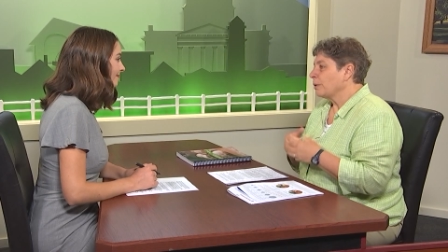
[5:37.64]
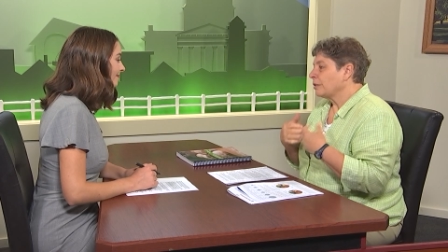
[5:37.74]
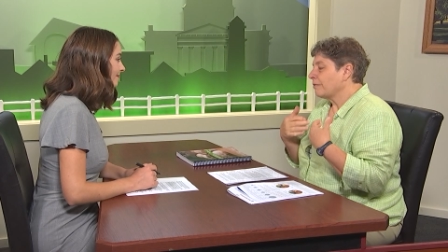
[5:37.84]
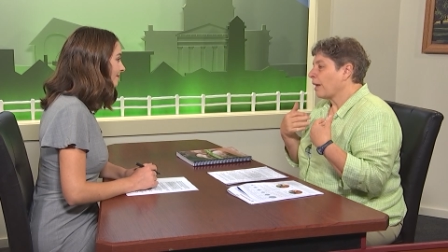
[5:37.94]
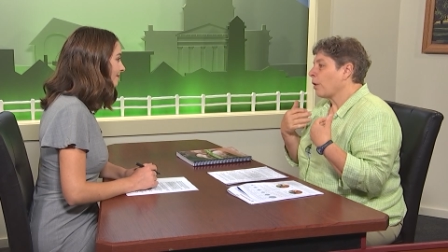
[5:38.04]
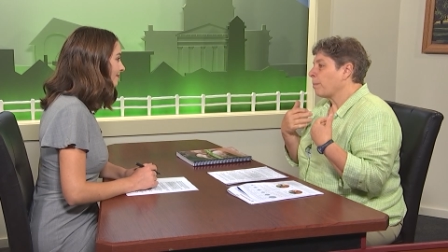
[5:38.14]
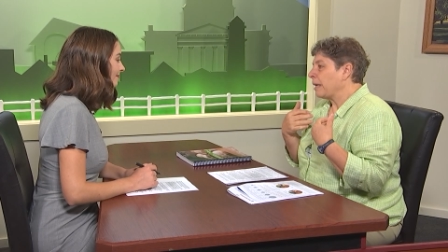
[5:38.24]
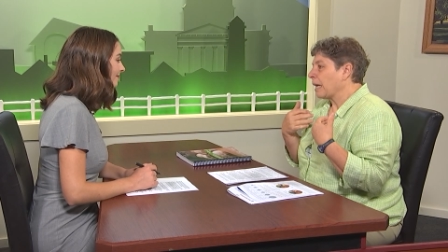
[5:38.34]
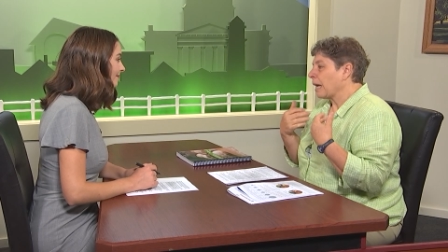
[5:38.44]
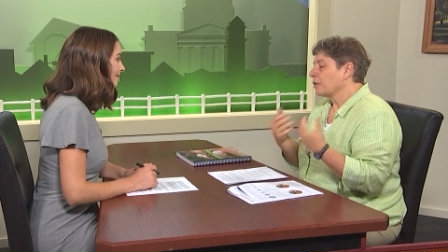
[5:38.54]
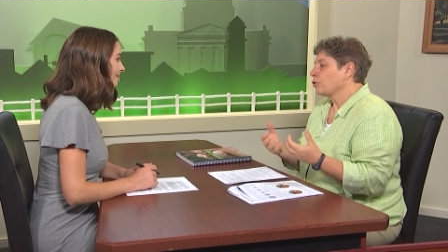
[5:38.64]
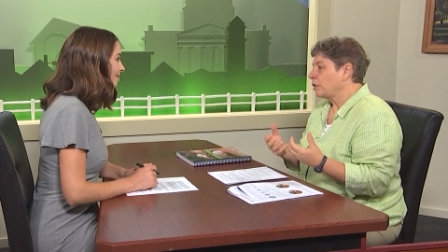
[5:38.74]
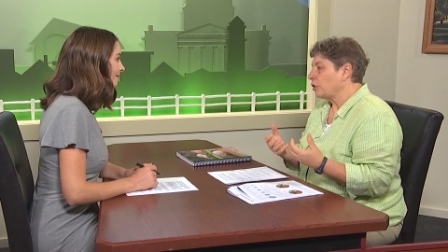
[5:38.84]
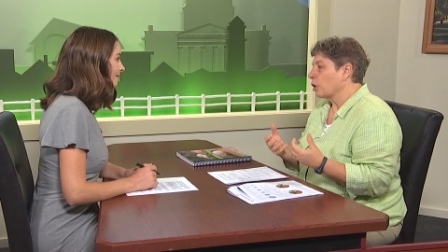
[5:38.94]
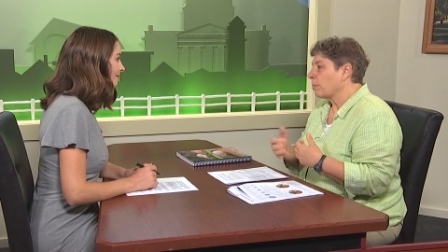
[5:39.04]
in developing a
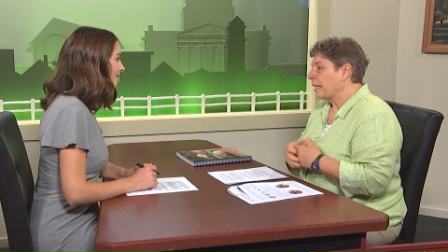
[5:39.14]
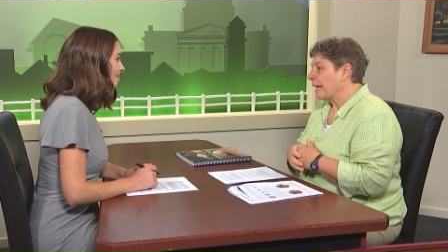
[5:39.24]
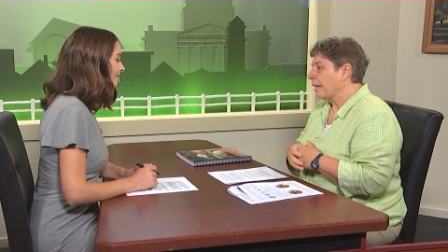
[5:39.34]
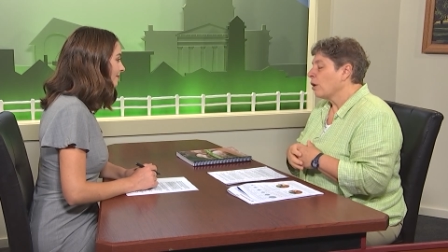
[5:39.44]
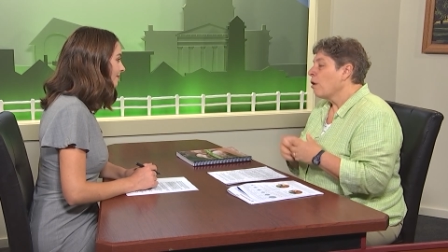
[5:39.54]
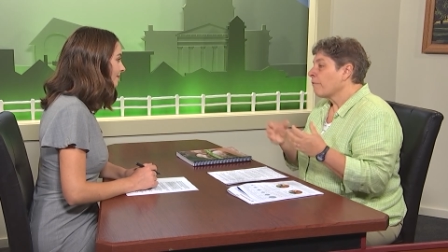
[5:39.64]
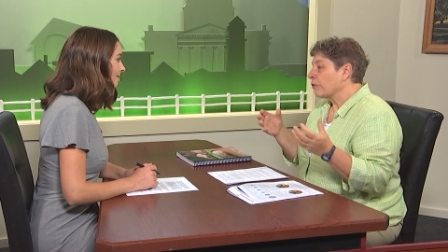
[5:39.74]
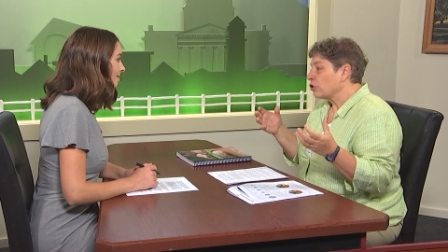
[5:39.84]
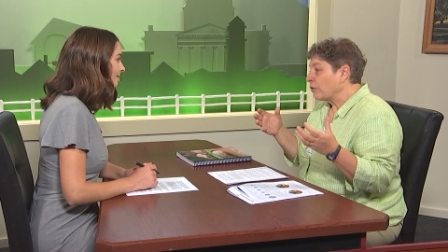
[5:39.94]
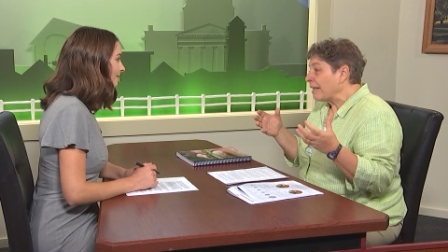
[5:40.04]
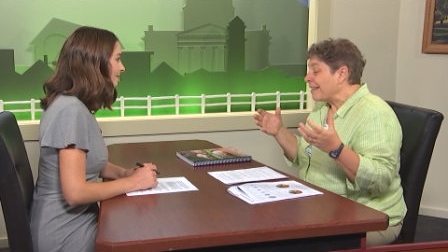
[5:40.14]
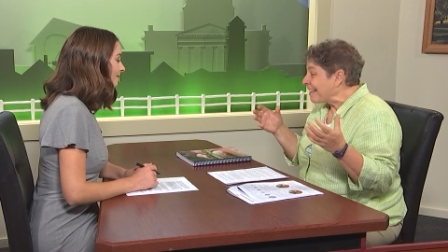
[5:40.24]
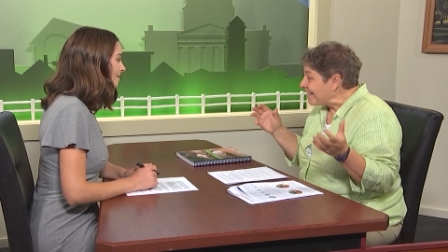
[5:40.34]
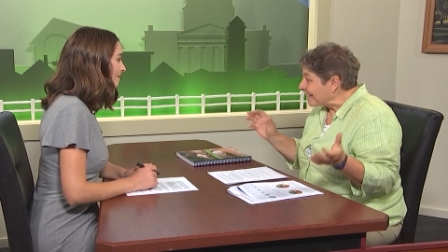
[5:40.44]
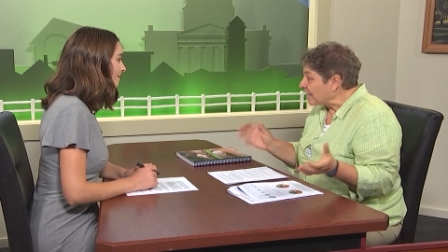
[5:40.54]
strategic plan for
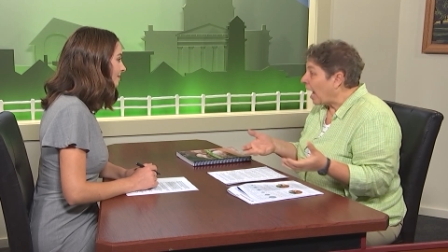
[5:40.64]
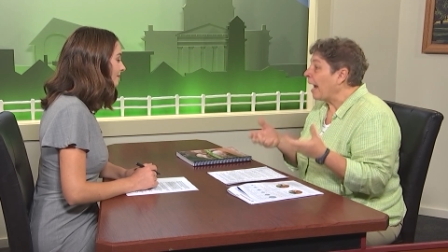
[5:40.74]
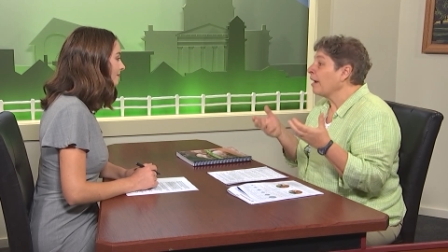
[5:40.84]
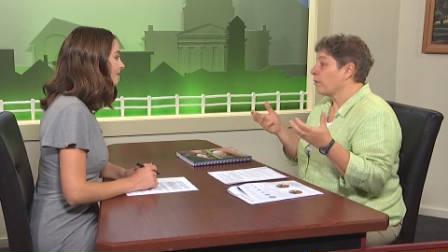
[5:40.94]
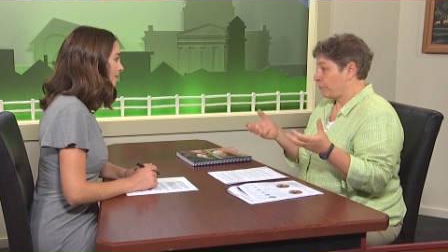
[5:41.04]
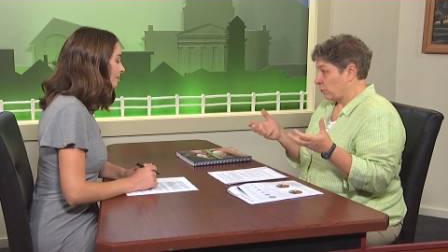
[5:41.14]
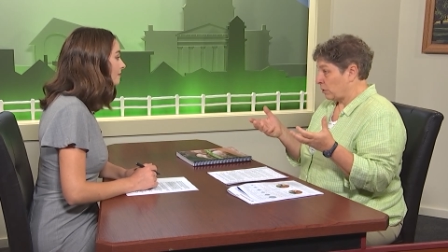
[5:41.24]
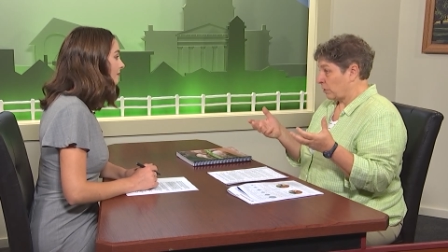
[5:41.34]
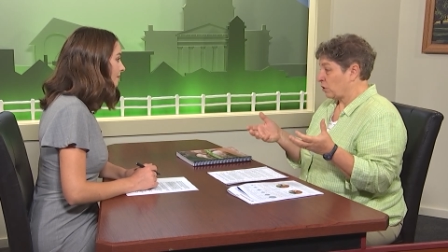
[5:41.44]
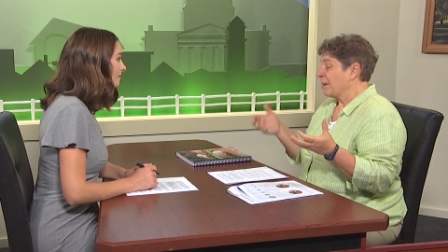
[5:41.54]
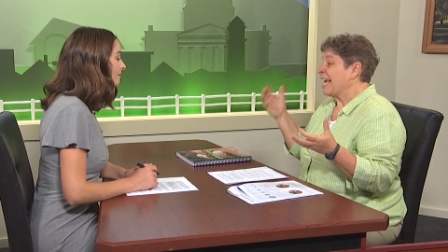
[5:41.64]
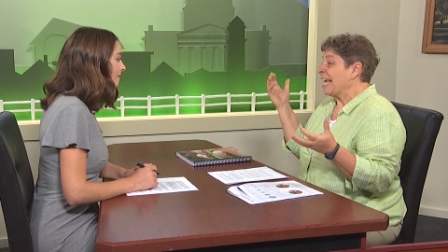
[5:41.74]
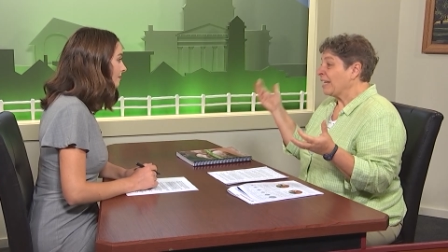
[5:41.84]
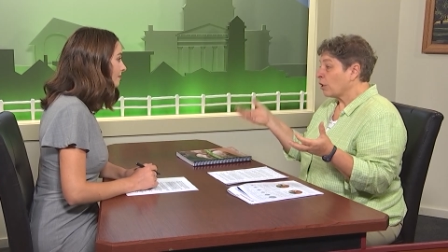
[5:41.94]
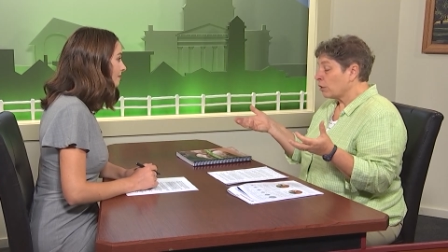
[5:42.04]
strengthening the entire food system,
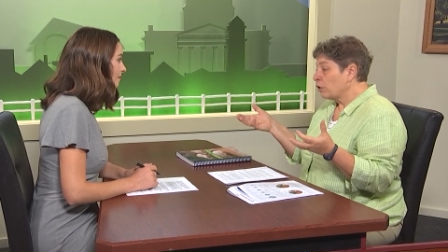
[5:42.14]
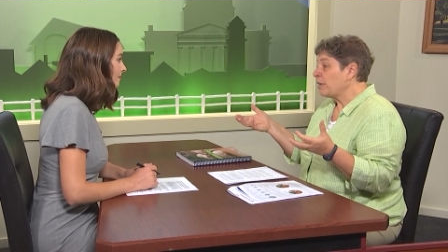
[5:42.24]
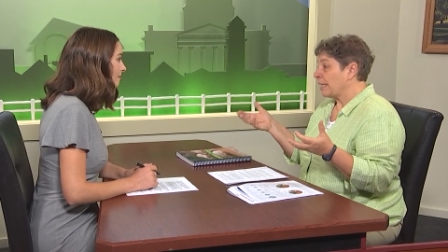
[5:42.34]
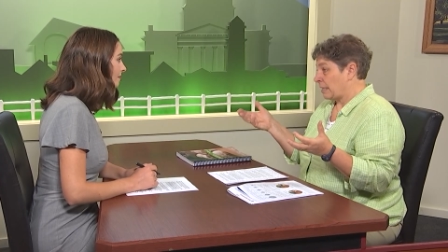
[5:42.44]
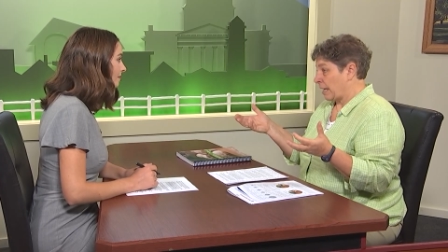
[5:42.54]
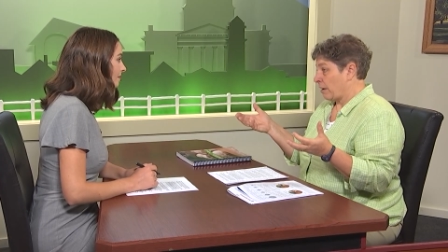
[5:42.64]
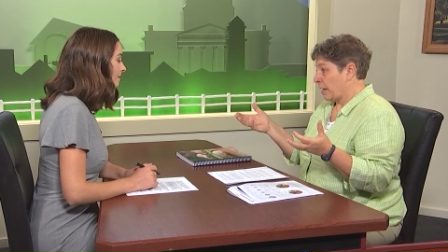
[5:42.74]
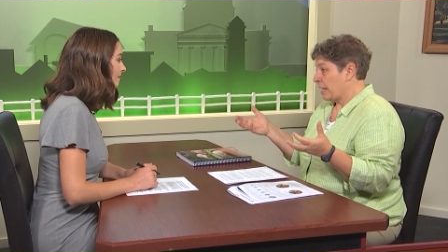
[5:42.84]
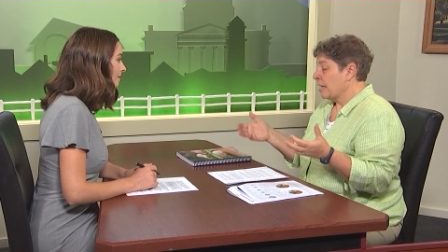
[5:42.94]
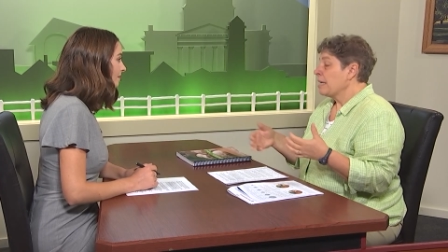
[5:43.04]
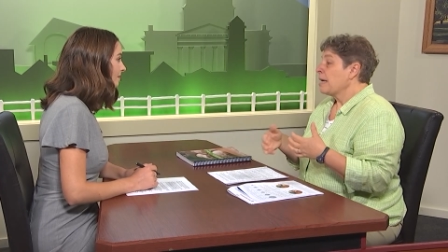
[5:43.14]
including dairy,